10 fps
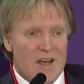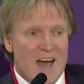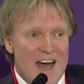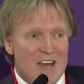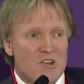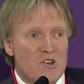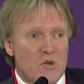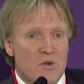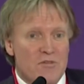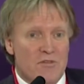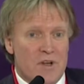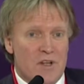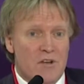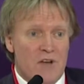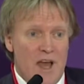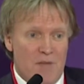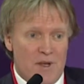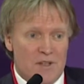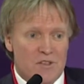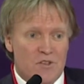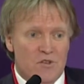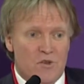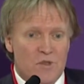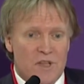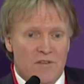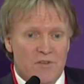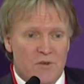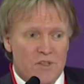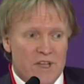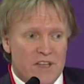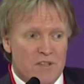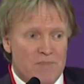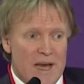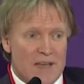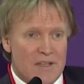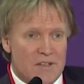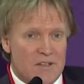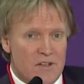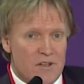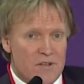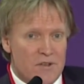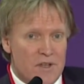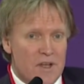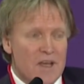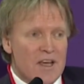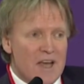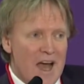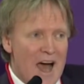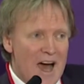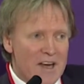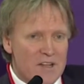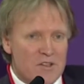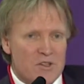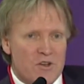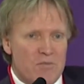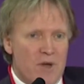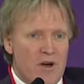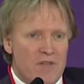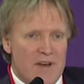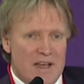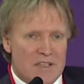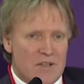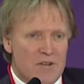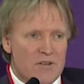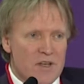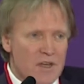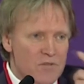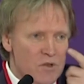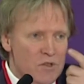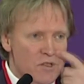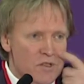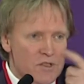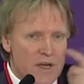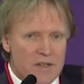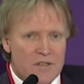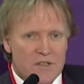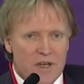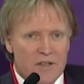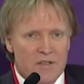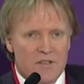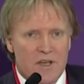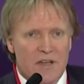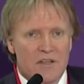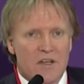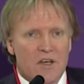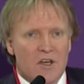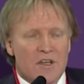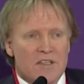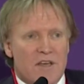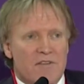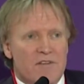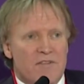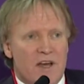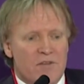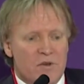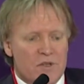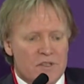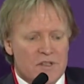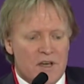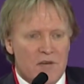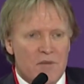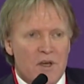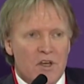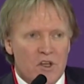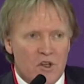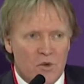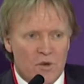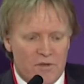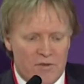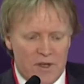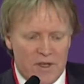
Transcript: and you will free your embolus. You don't have to inject it back into the artery. Any of the sort of perivascular thing, if you just inject, inject, inject 75 units a time, you will free